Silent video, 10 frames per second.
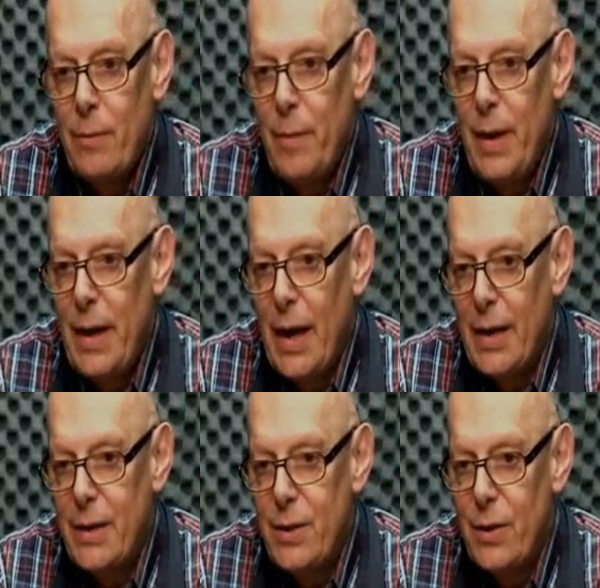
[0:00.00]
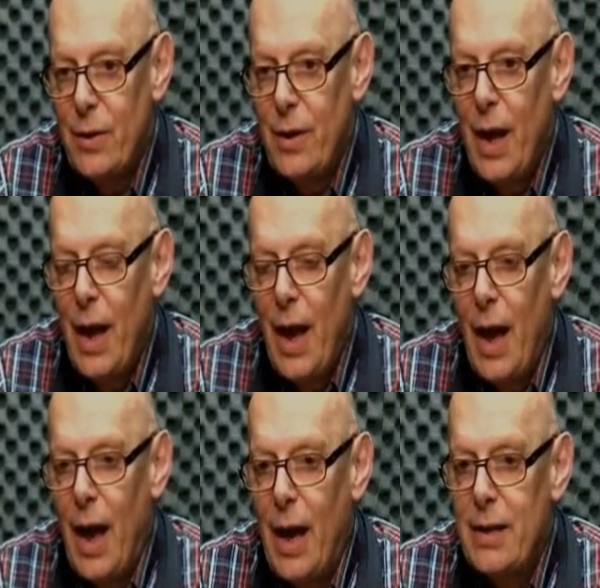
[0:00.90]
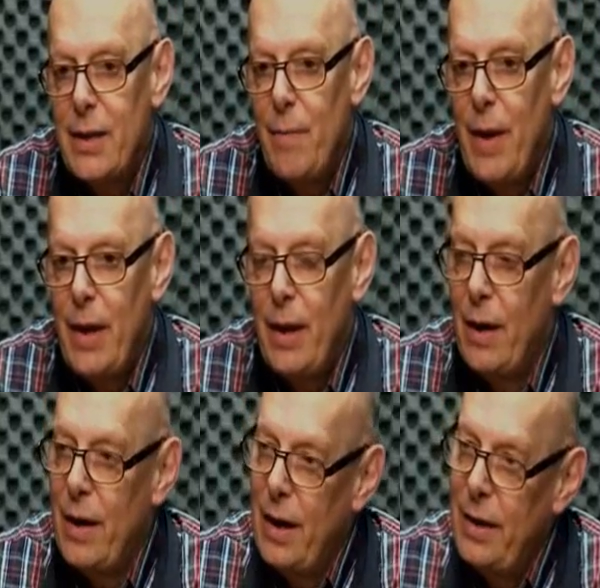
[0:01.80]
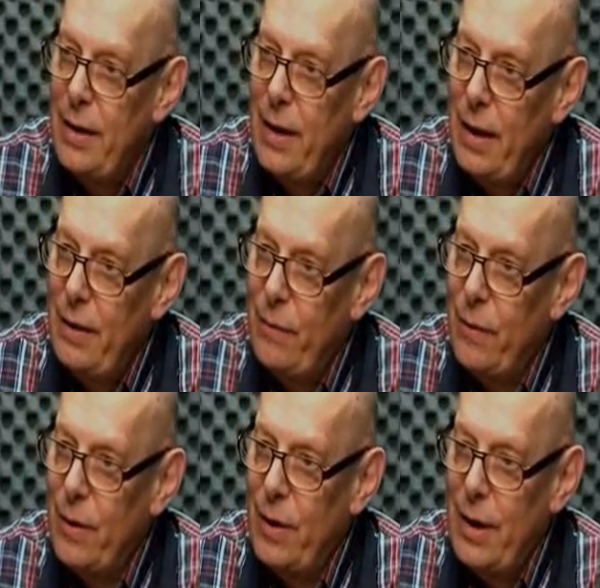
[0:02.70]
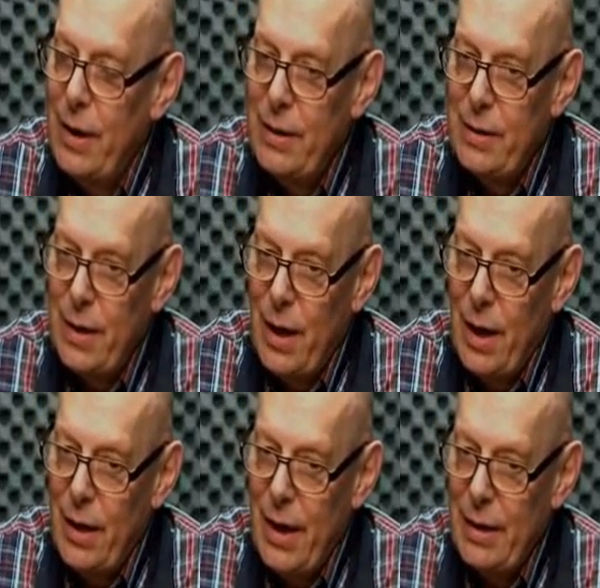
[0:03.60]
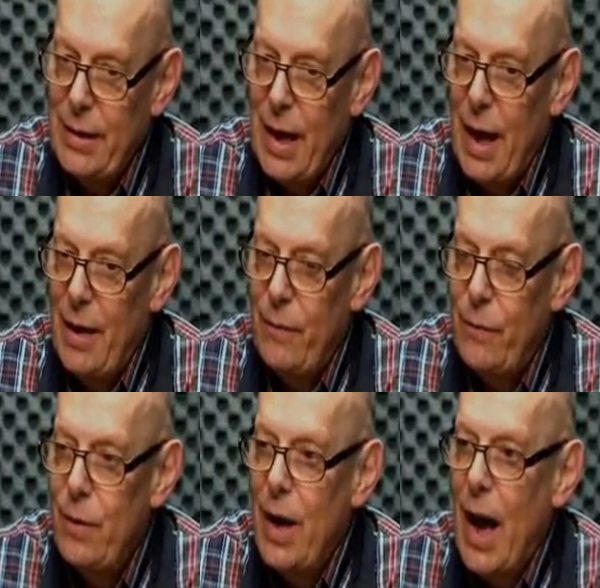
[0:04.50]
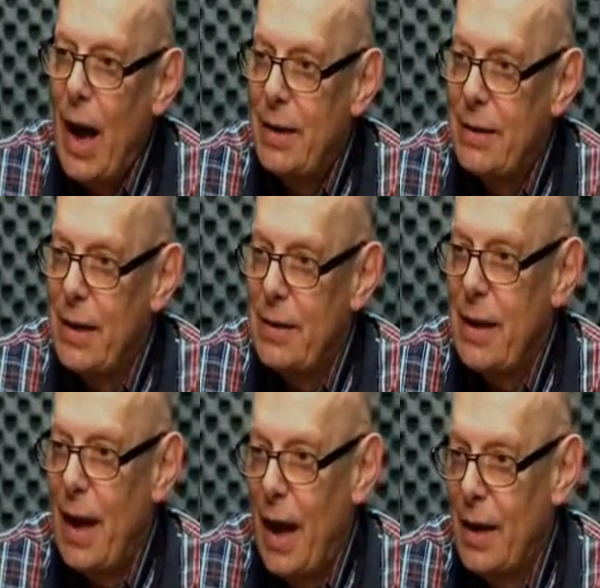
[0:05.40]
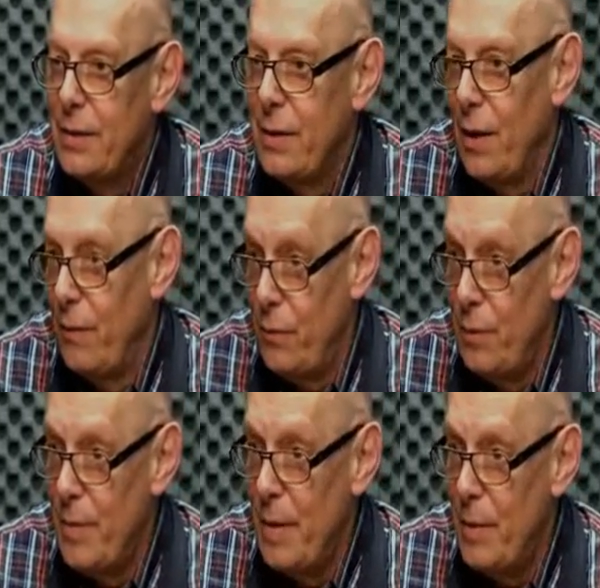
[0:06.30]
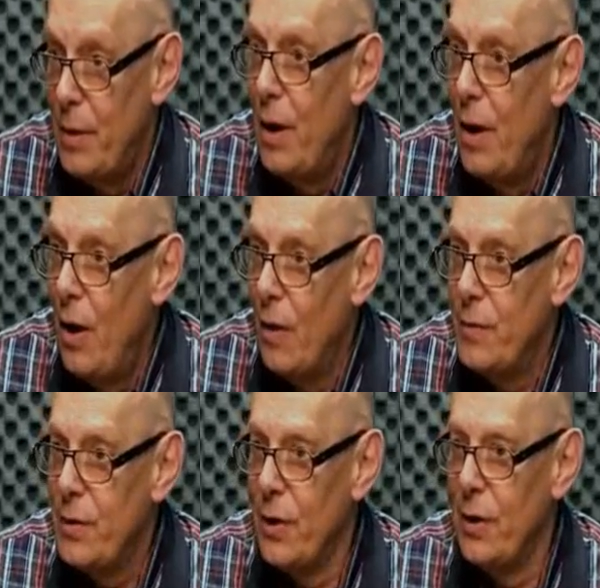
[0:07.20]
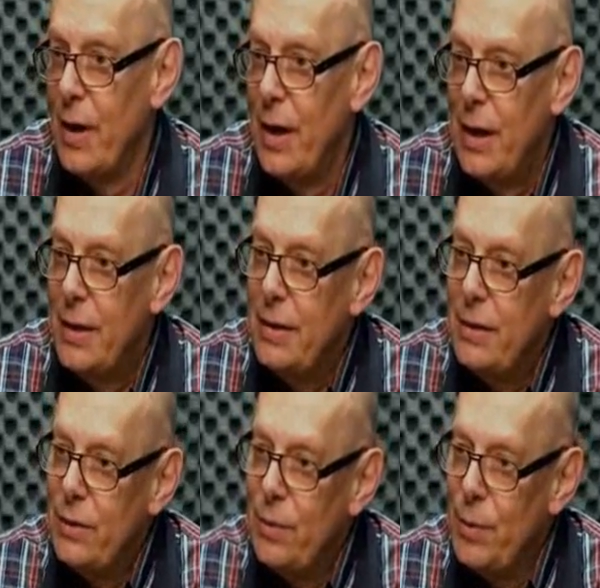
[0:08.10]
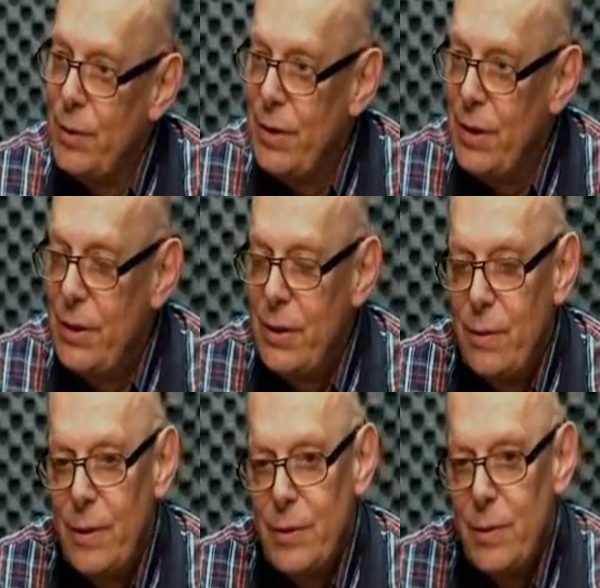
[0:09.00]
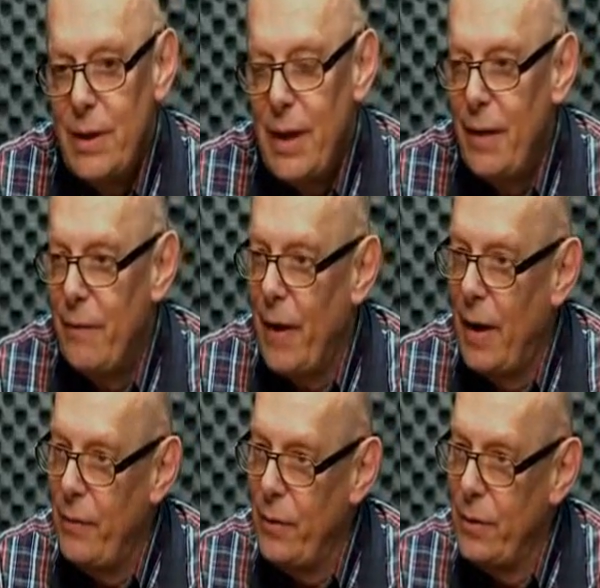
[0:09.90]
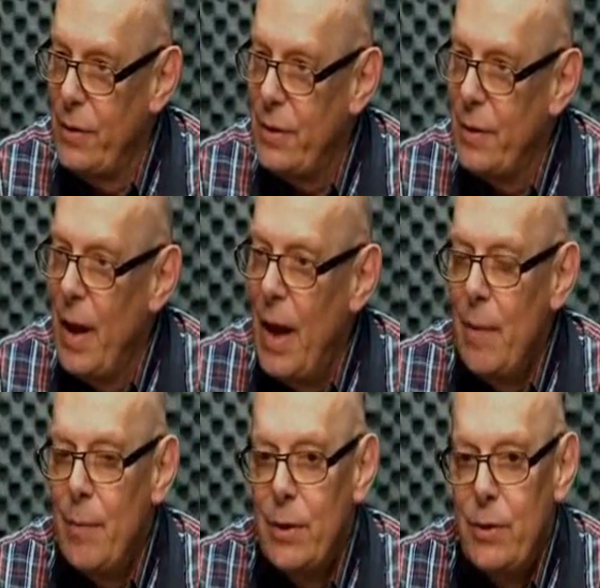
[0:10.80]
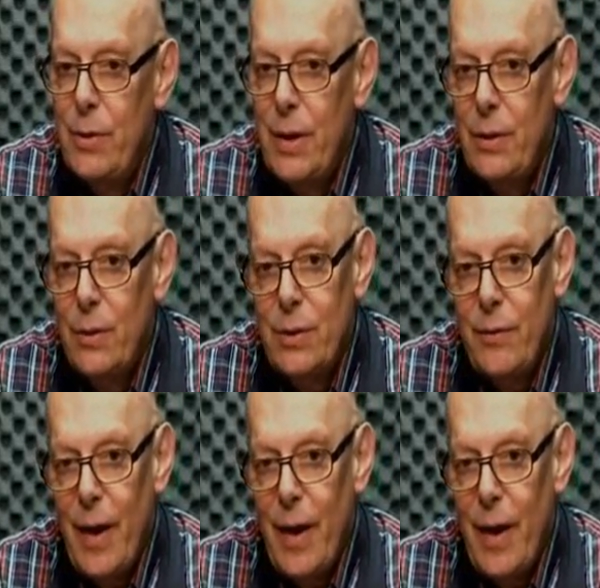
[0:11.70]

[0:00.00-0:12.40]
by Romania and CERN as being a candidate for its uh, next full access as a full member of CERN. This is a procedure which will take five years, but during